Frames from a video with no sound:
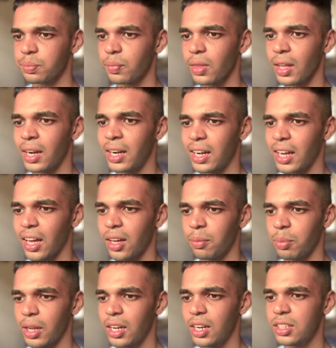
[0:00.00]
entire
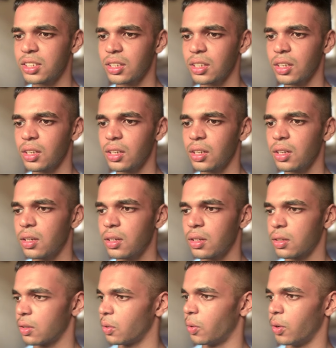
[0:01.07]
playlist
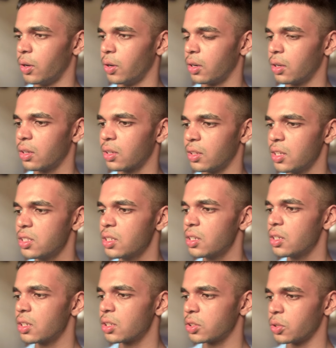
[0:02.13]
on this.
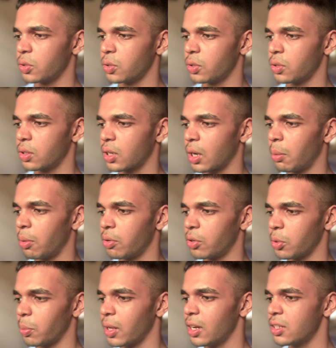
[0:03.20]
So come over to
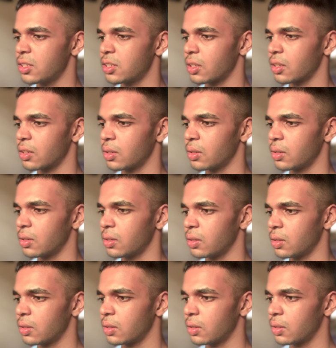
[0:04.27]
playlist,
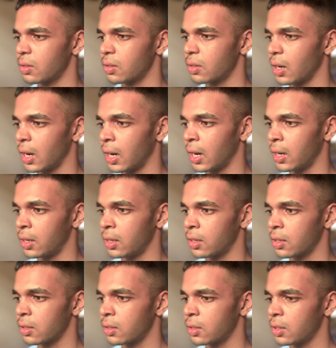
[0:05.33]
and
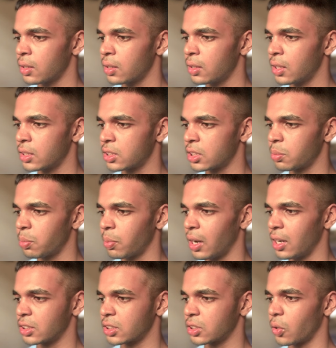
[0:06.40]
there's this
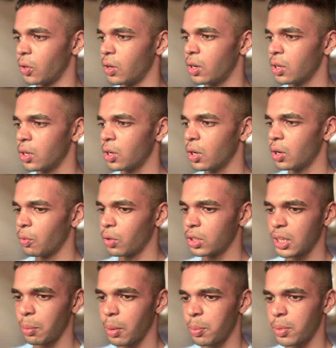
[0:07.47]
playlist called
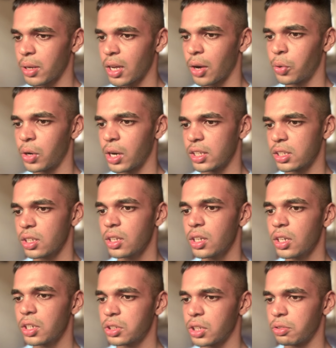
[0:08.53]
WhatsApp API Outreach.
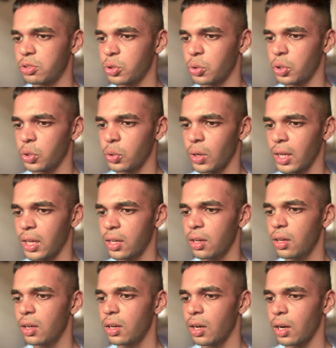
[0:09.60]
So I've shown you like
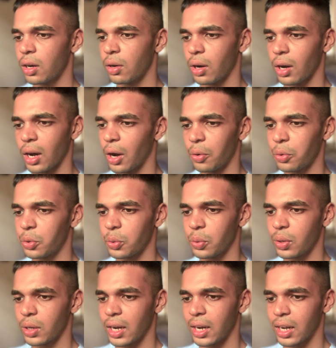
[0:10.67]
how to
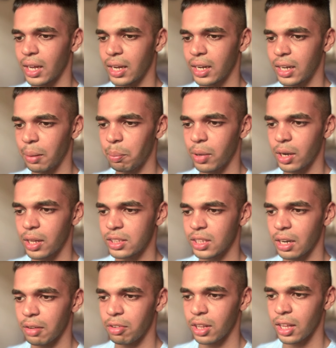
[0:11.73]
create like templates and
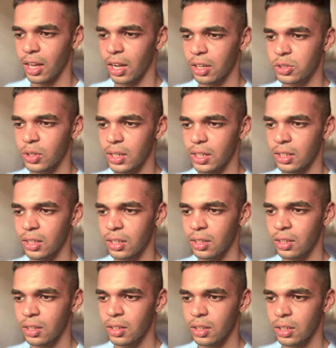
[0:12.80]
everything. Actually,
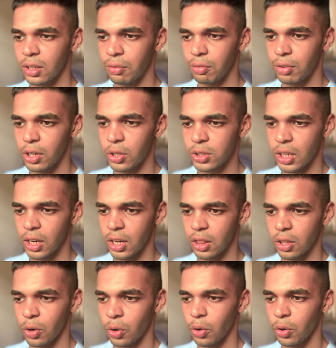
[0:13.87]
the videos are in
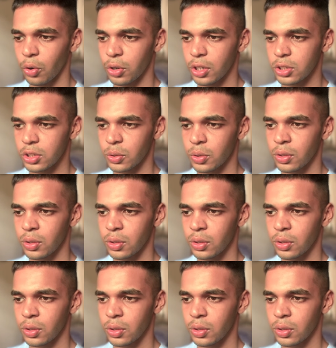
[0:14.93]
the wrong order, so